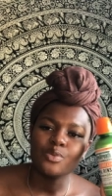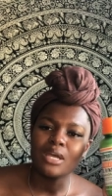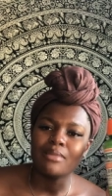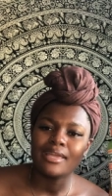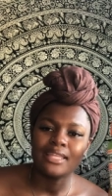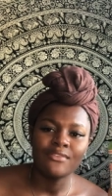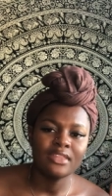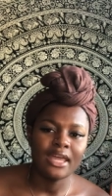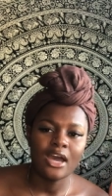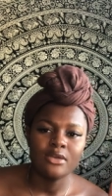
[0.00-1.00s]
when I'm like leaving
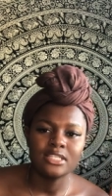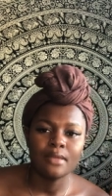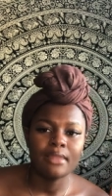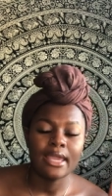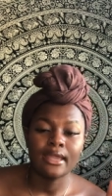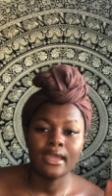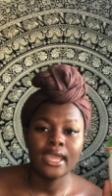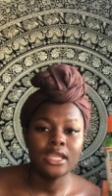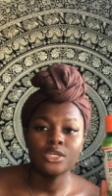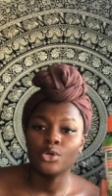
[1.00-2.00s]
the house and I'm like,
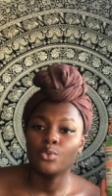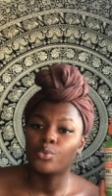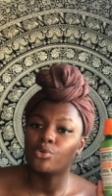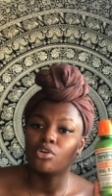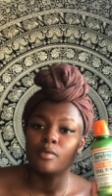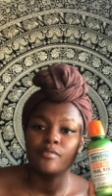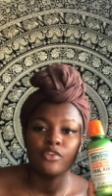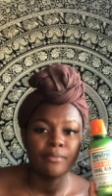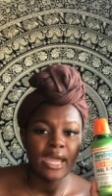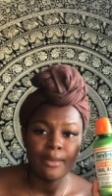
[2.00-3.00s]
ain't no room
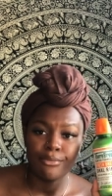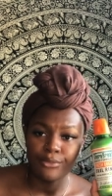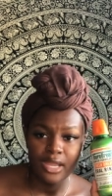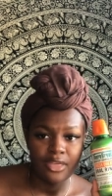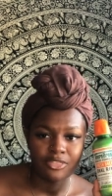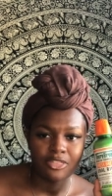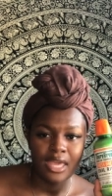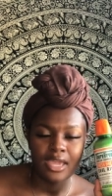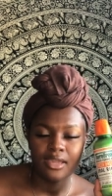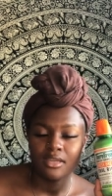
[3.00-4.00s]
for bad breath,
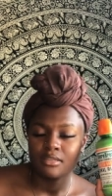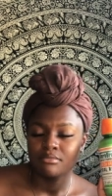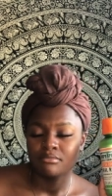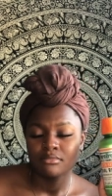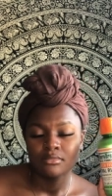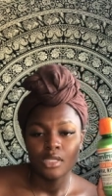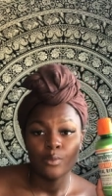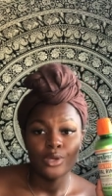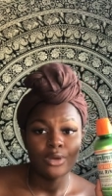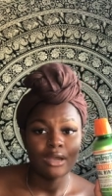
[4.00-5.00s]
like,
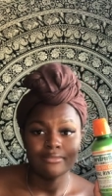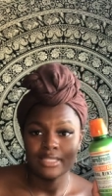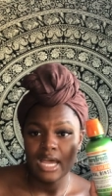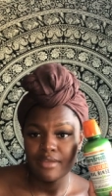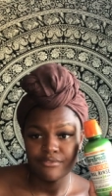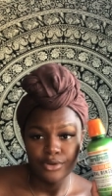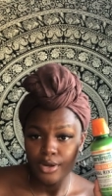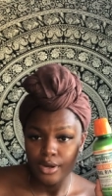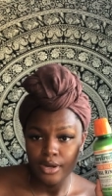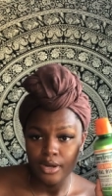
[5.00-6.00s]
we don't have time for
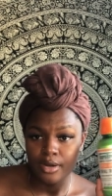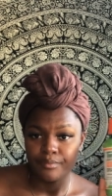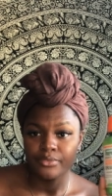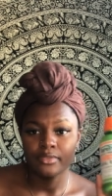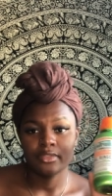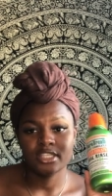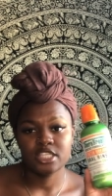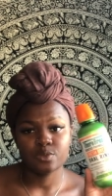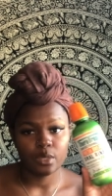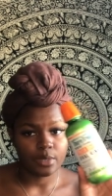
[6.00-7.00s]
her, this
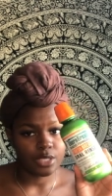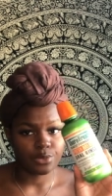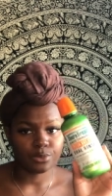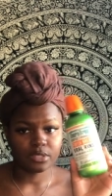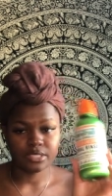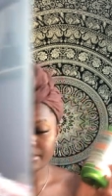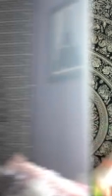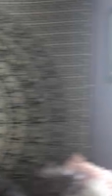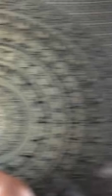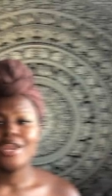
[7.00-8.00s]
is what we use.
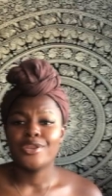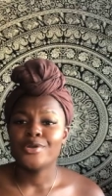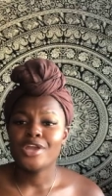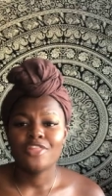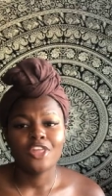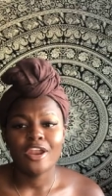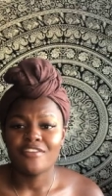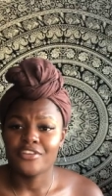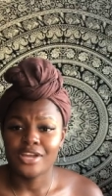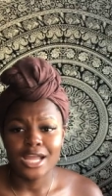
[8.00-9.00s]
And I know y'all thought I
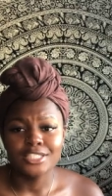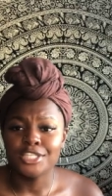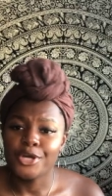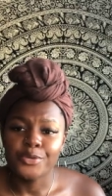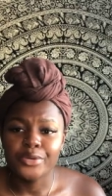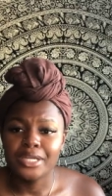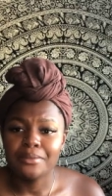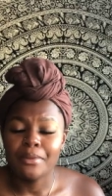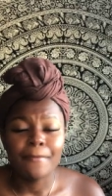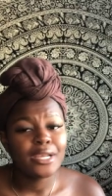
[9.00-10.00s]
forgot
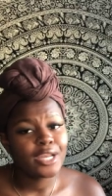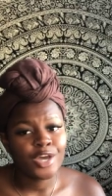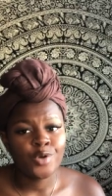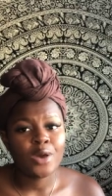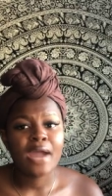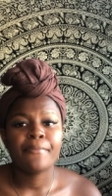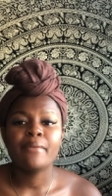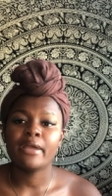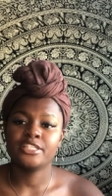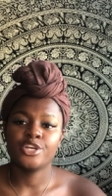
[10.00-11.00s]
deodorant, but no, I put
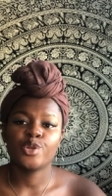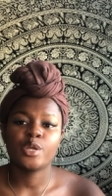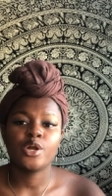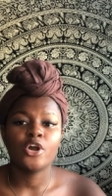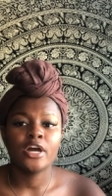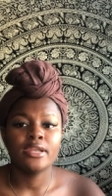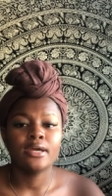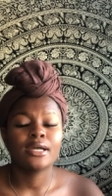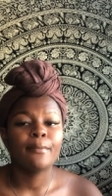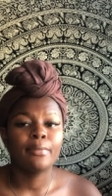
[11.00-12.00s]
my deodorant on
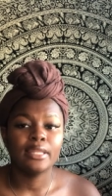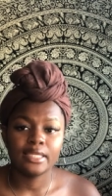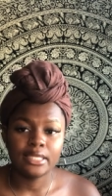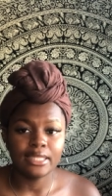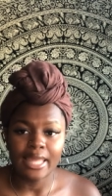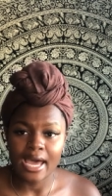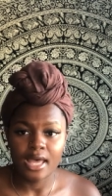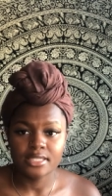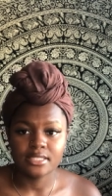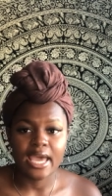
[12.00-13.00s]
completely
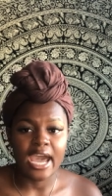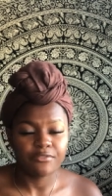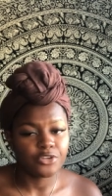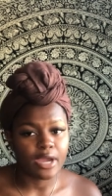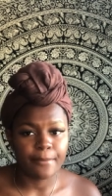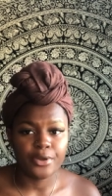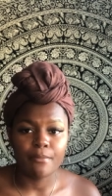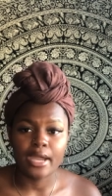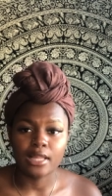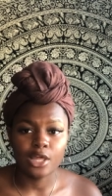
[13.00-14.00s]
last after I put
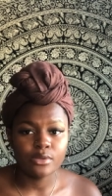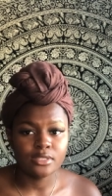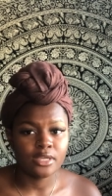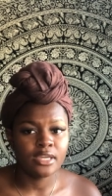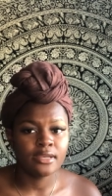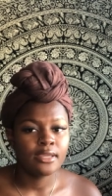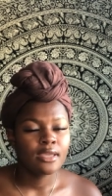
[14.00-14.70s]
my clothes on,